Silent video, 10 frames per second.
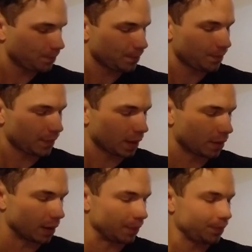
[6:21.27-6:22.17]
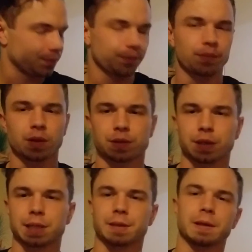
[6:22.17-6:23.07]
All right, see you
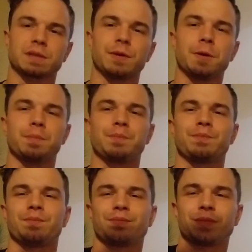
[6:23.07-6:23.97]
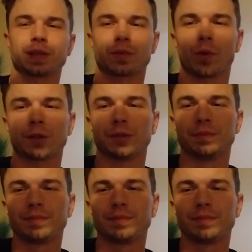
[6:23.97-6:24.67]
guys in the next video. Thanks for watching.